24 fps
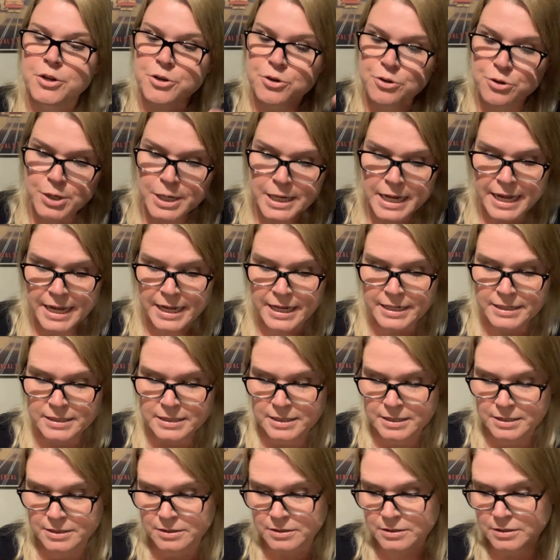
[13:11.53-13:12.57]

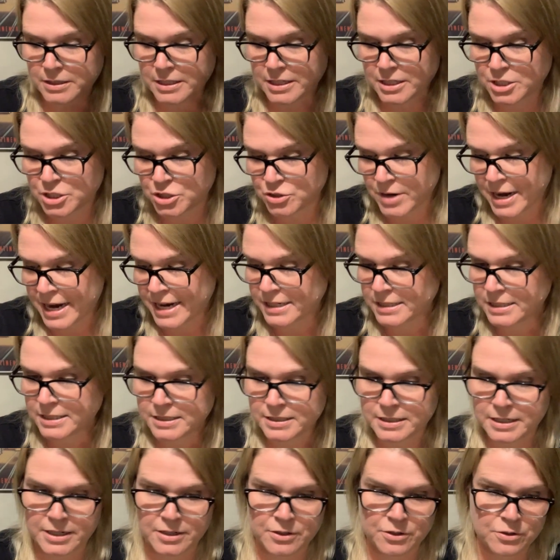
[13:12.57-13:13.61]
create, extract,
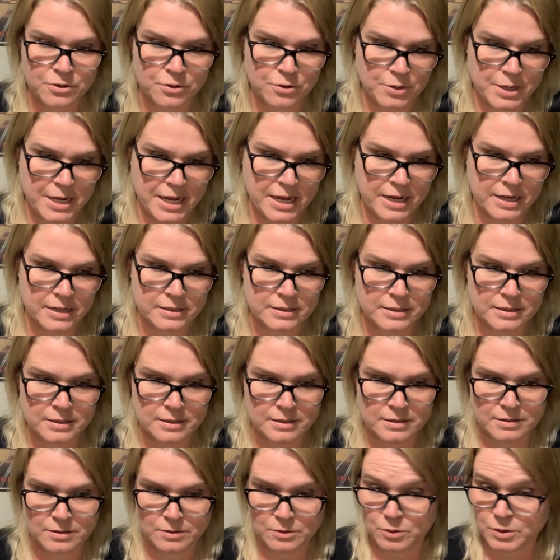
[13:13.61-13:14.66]
and create
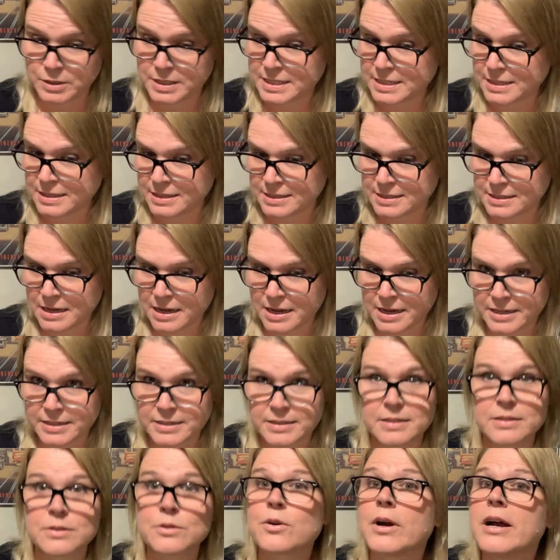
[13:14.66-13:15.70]
or
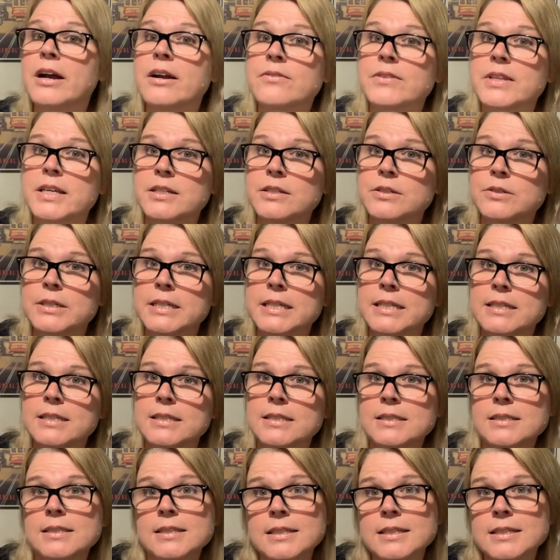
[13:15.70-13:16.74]
synthesize, or however they do it,
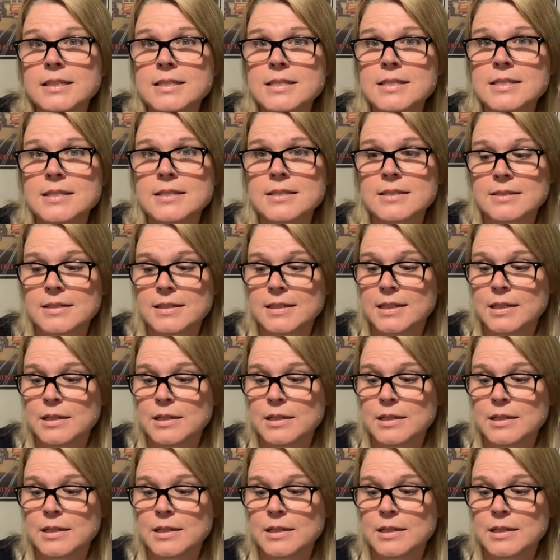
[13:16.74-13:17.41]
this